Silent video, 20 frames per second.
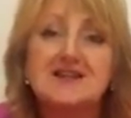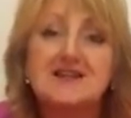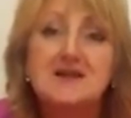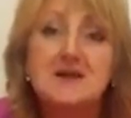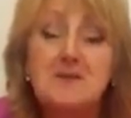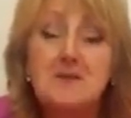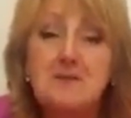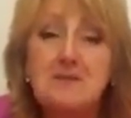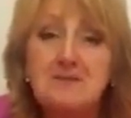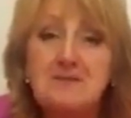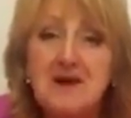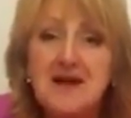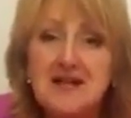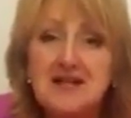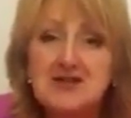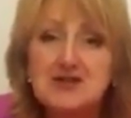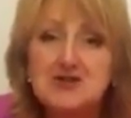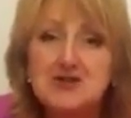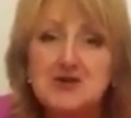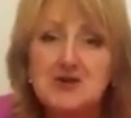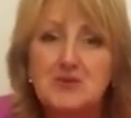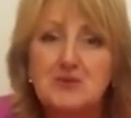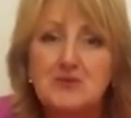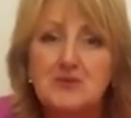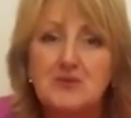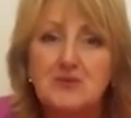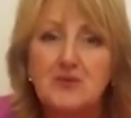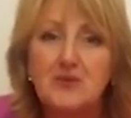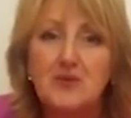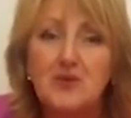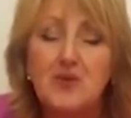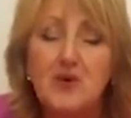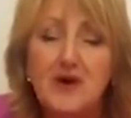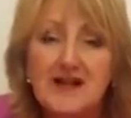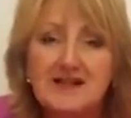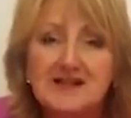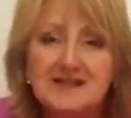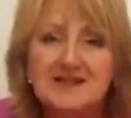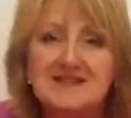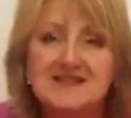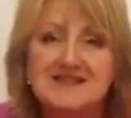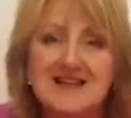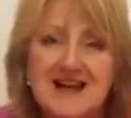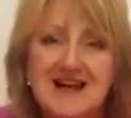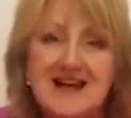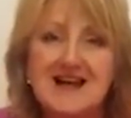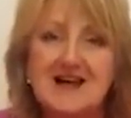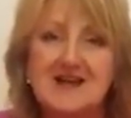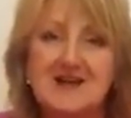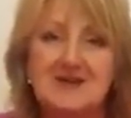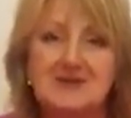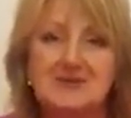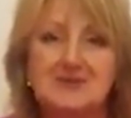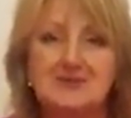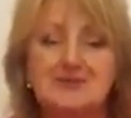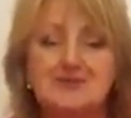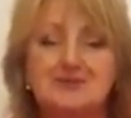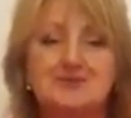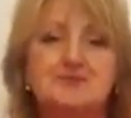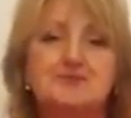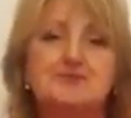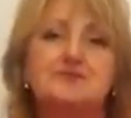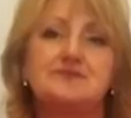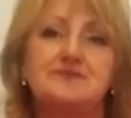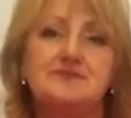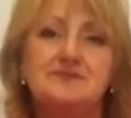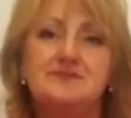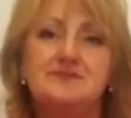It's the bedroom. Well done.